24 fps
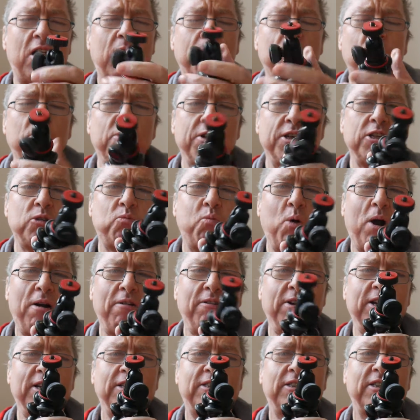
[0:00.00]
I'm always
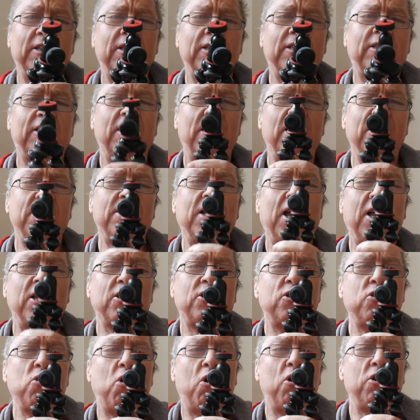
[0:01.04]
worried that
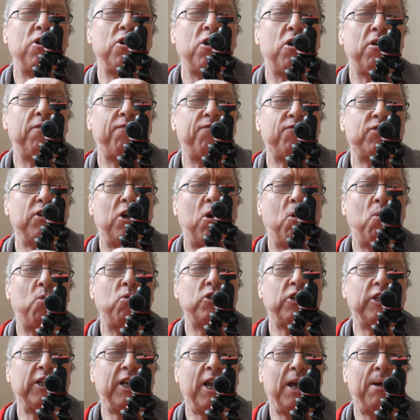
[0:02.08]
that's not enough to
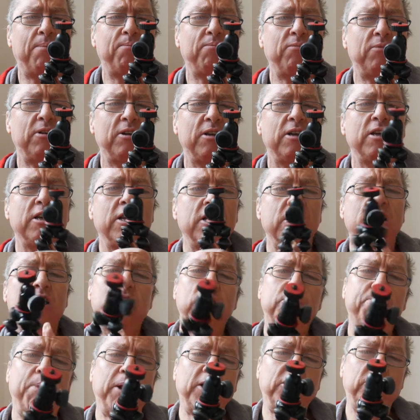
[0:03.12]
hold your camera,
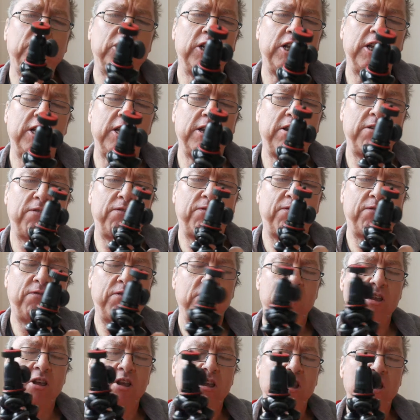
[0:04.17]
especially
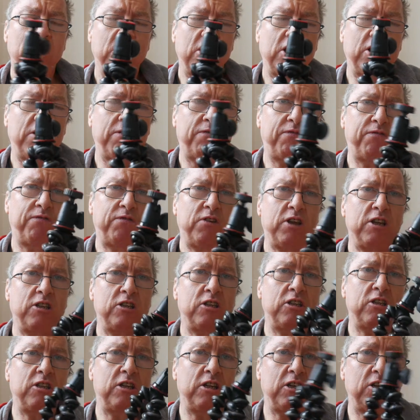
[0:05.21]
if
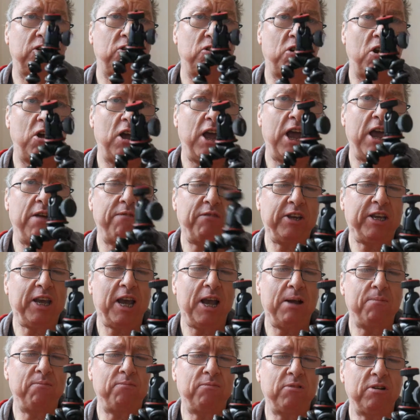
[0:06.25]
you've got a heavy
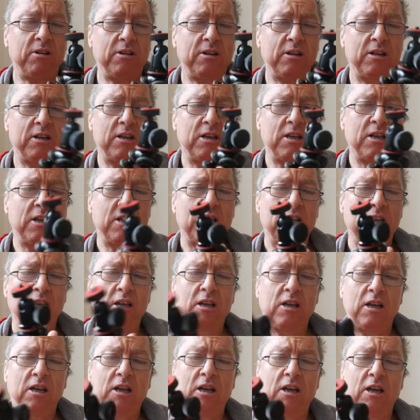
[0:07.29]
camera.
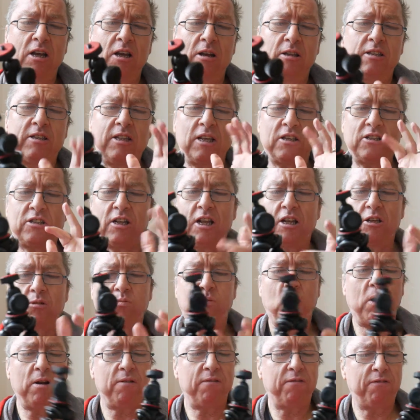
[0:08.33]
So
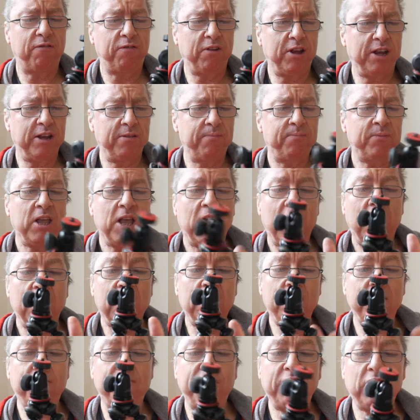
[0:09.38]
that's one thing.
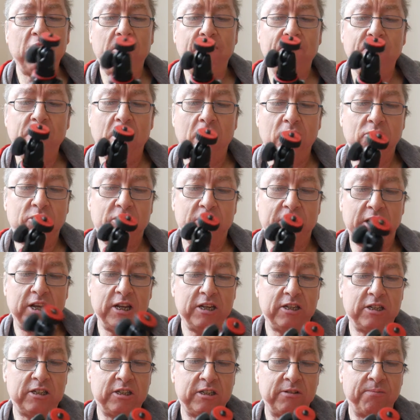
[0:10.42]
Another thing I've
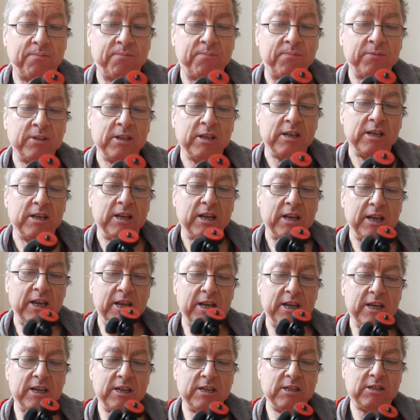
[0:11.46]
noticed
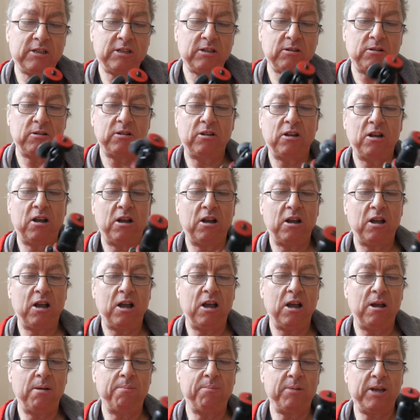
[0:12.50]
is
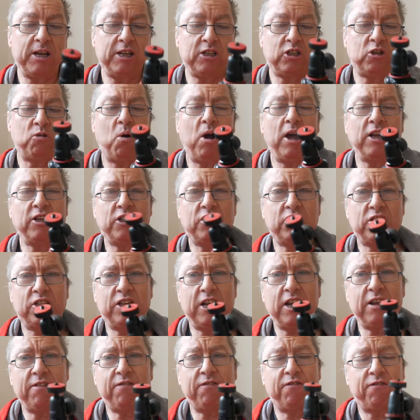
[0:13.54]
it's quite
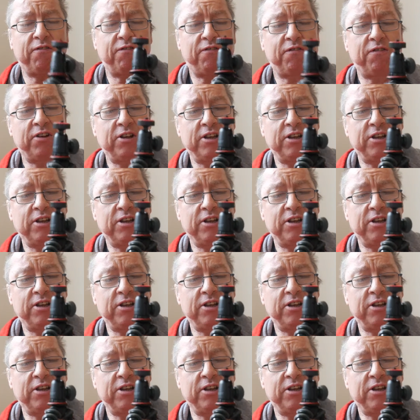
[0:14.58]
stiff,